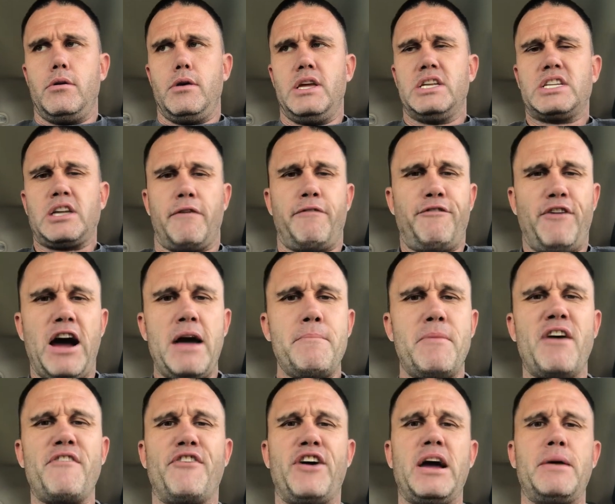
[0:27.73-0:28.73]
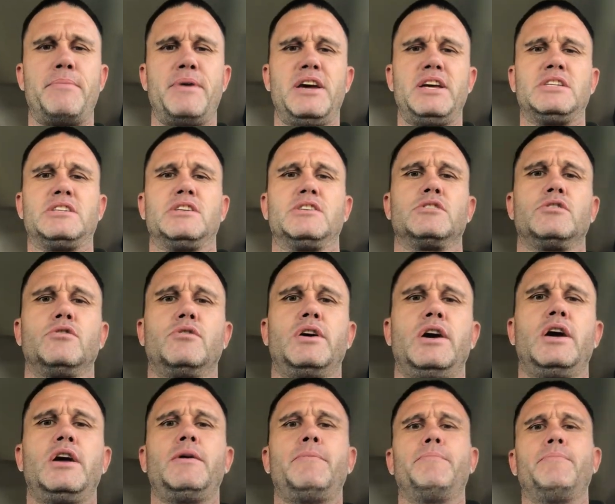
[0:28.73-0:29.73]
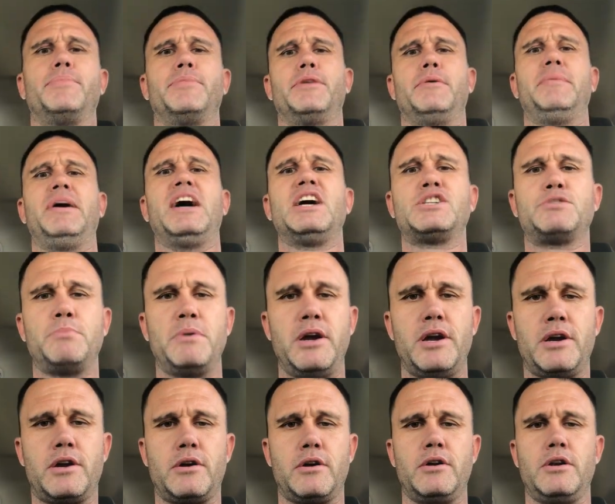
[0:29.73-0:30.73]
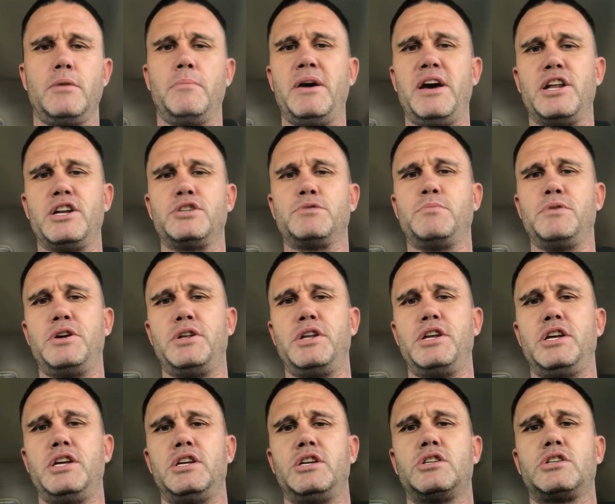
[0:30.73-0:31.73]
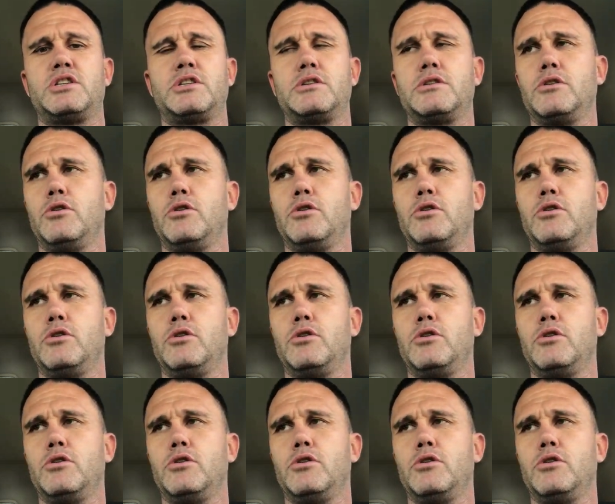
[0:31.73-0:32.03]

it's a fight-by-fight basis, okay? The matchmaker and the management is